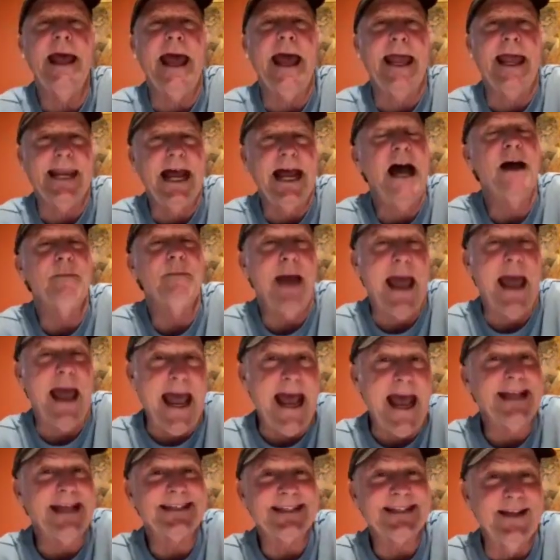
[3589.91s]
And now I'm
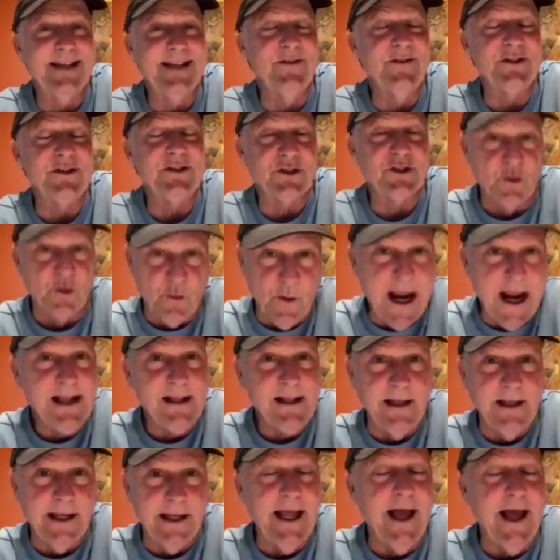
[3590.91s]
asking this
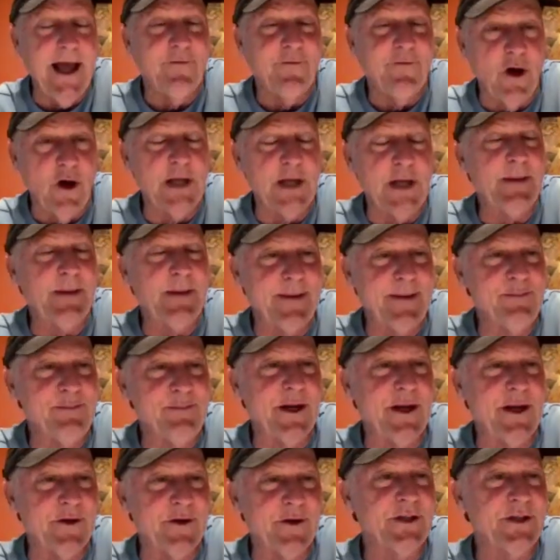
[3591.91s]
directly of all of my
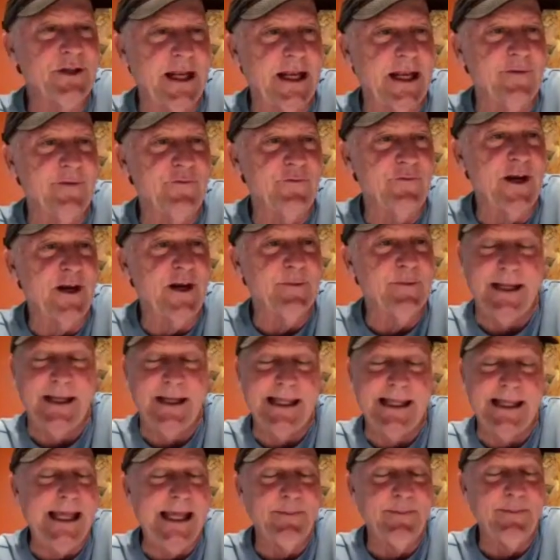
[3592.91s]
players sitting in front of me.
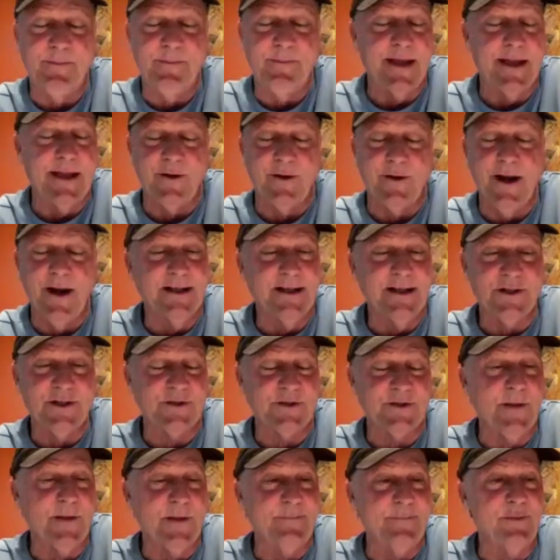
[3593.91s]
And keep in mind, they're not
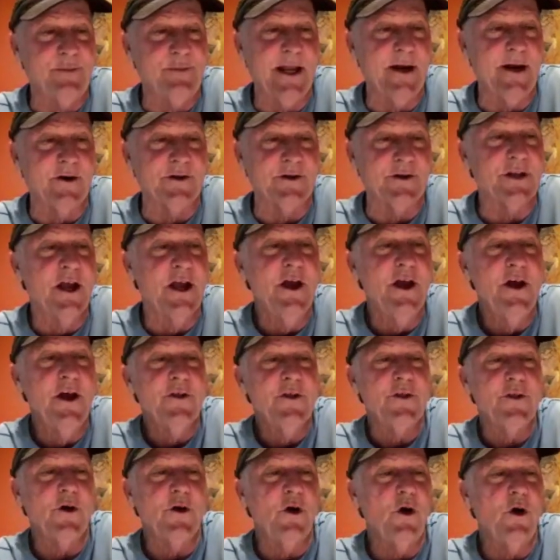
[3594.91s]
just my players,
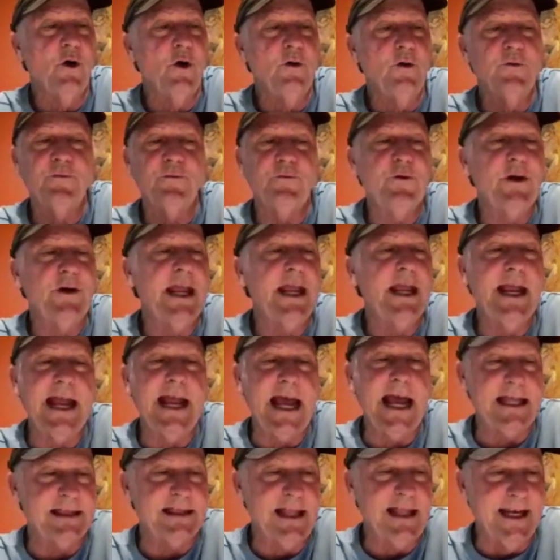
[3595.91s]
the whole frigging
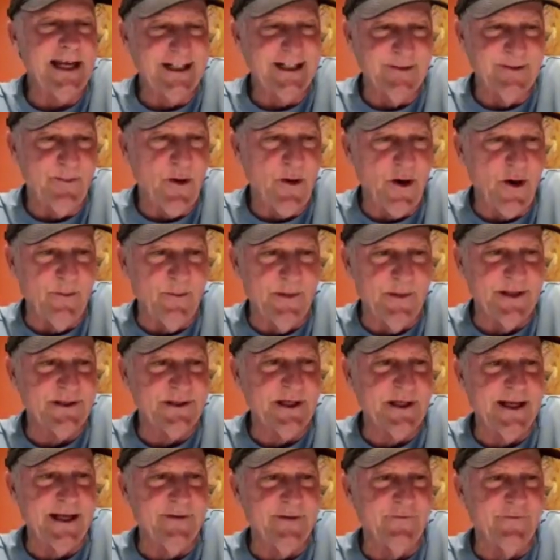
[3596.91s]
athletic department
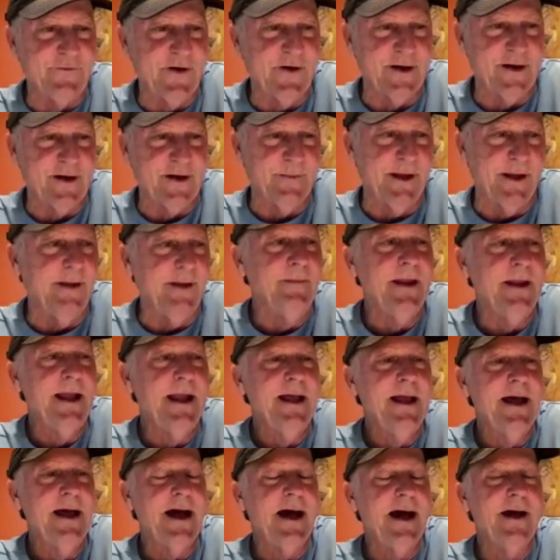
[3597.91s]
sitting in front of me
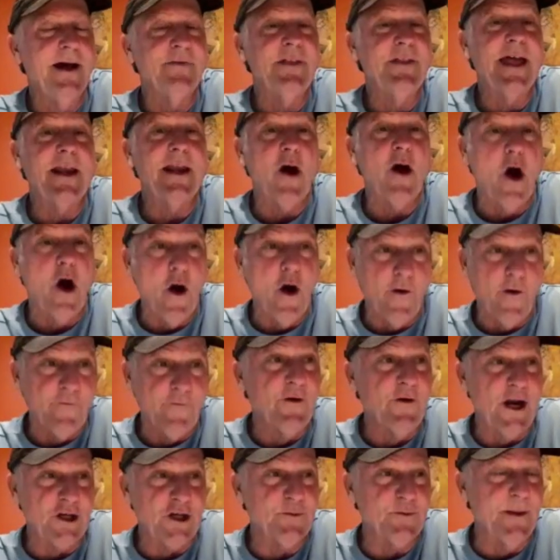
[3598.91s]
that are
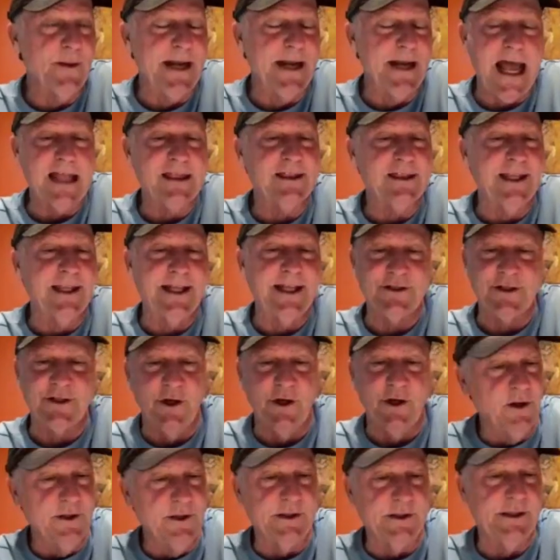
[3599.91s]
freshman athletes
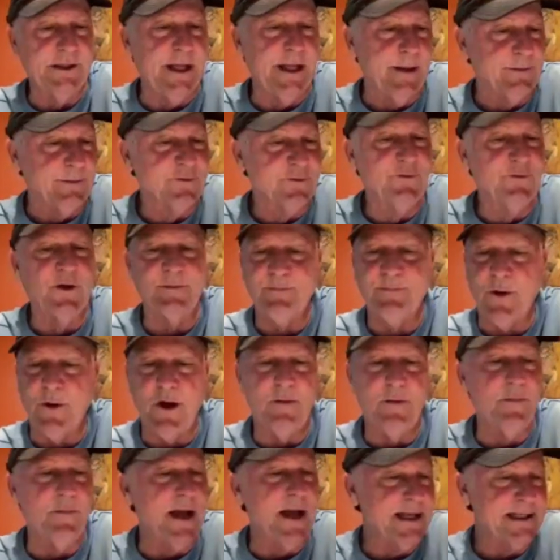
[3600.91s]
on all the teams,
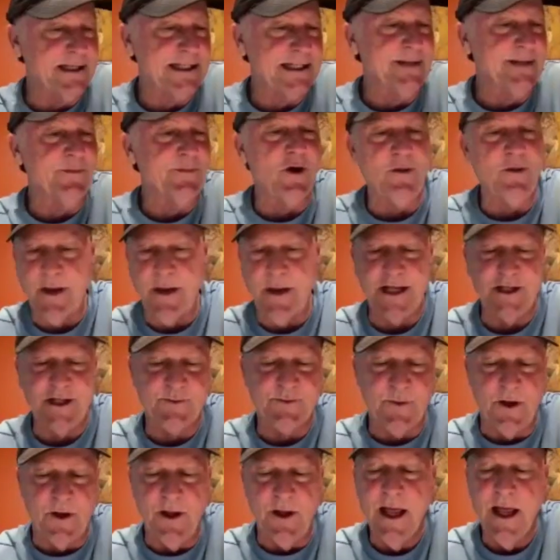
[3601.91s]
football, basketball,
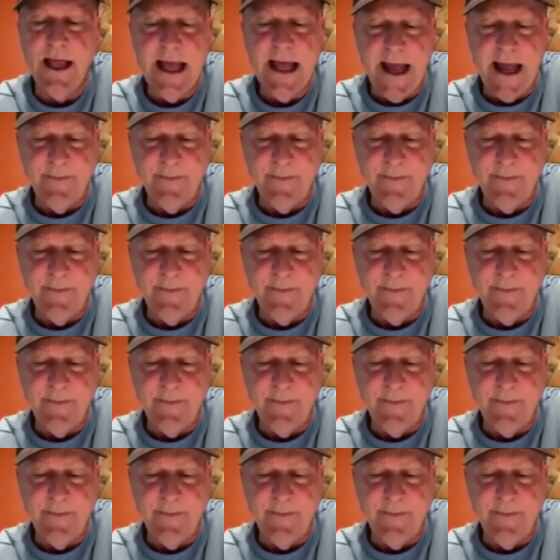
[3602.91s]
baseball.